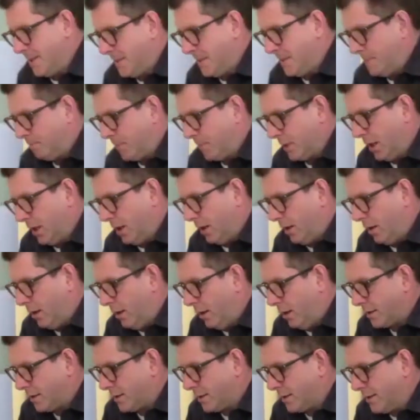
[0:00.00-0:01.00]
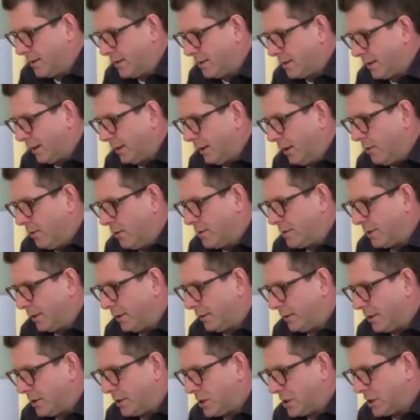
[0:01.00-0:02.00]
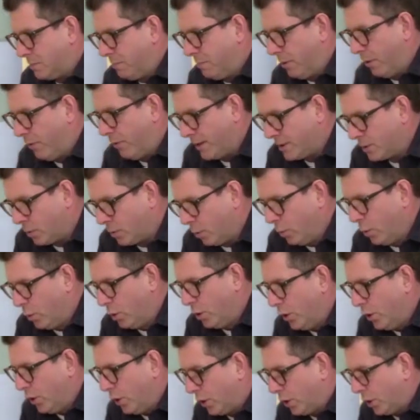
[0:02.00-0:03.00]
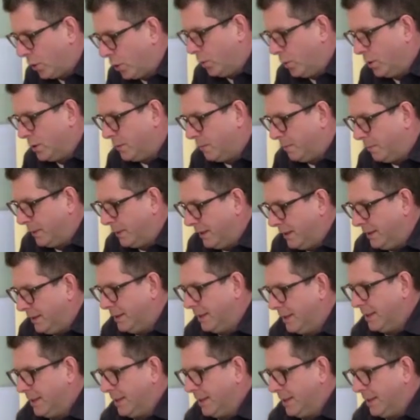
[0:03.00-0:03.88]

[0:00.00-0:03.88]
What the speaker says: Our heart's desire is that the Spirit's work would be